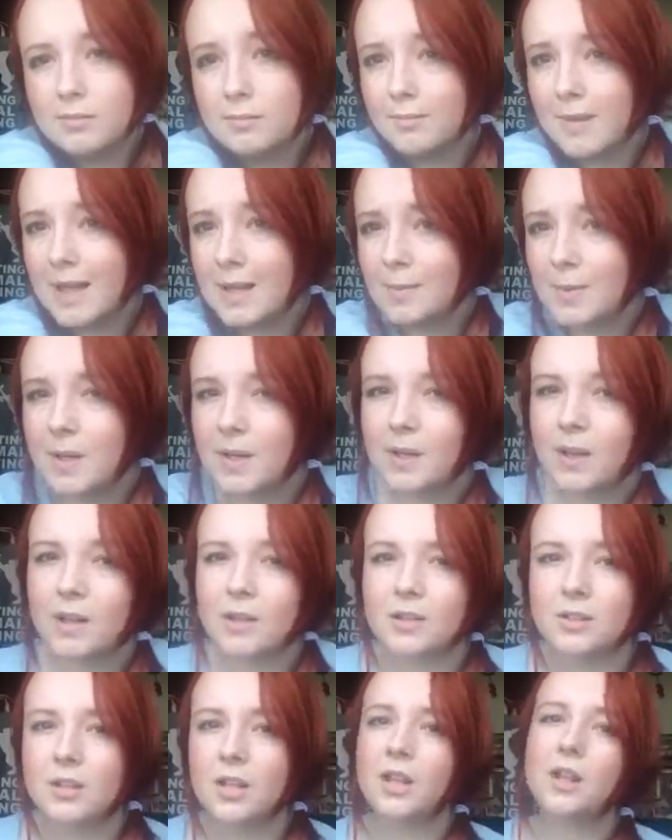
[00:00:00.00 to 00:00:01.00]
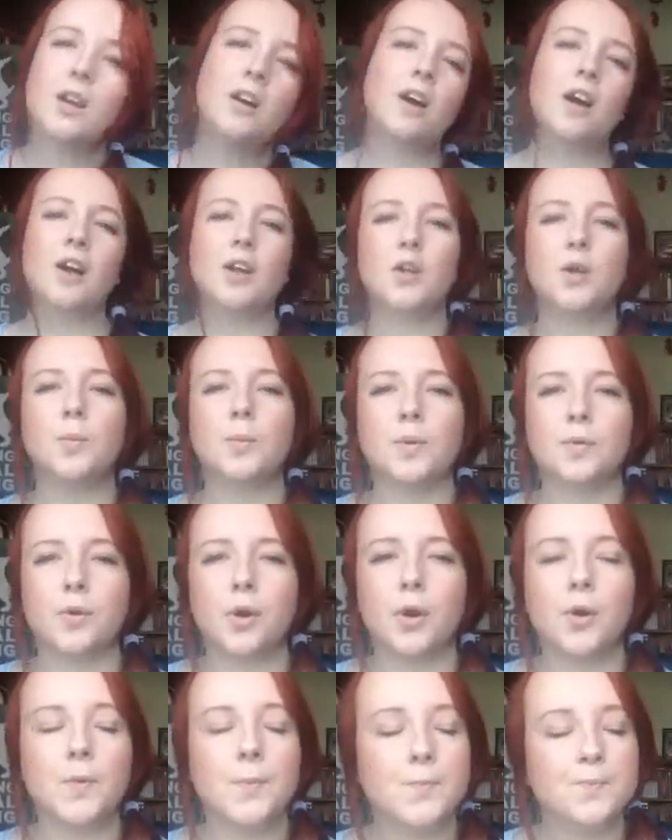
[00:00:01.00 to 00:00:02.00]
maybe, I could be
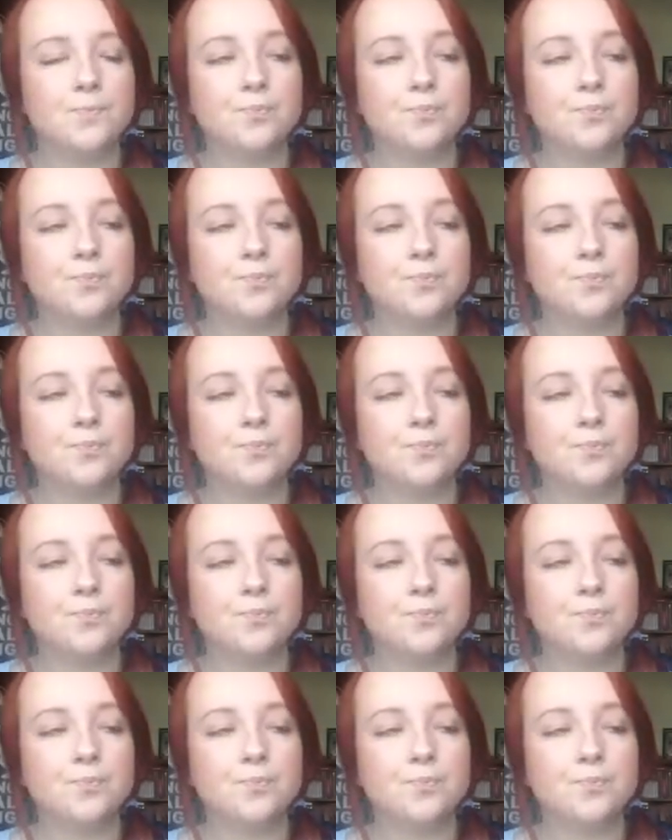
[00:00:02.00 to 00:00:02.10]
wrong.